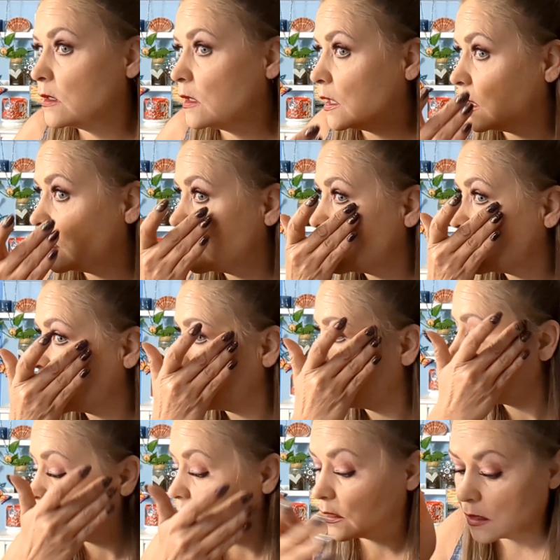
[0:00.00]
And
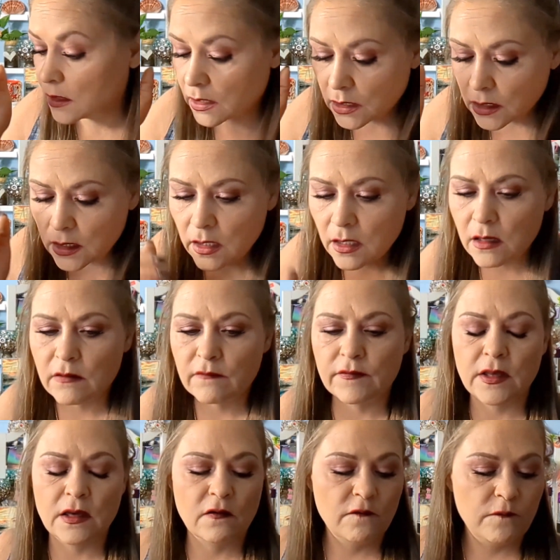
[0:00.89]
I love
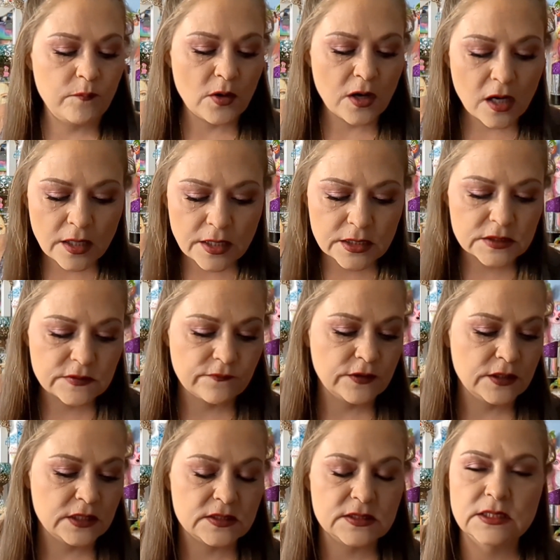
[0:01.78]
e.l.f. products
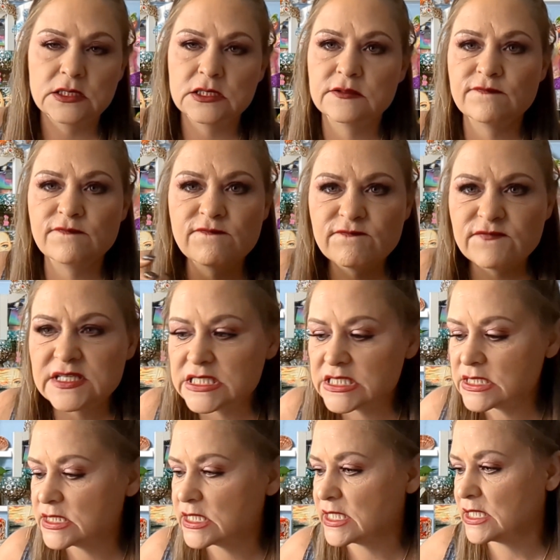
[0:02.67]
for this. It is
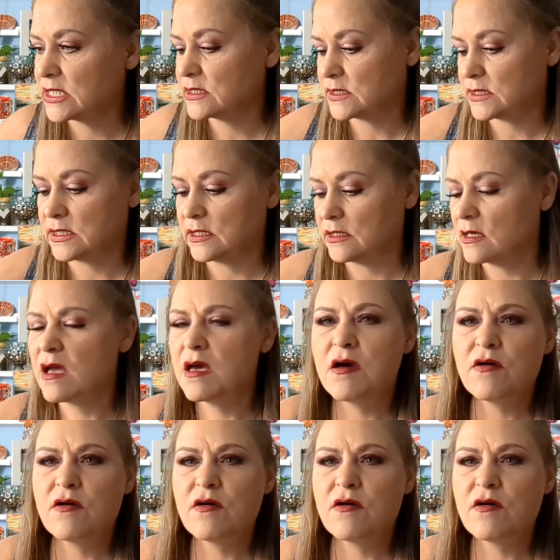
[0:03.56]
fantastic.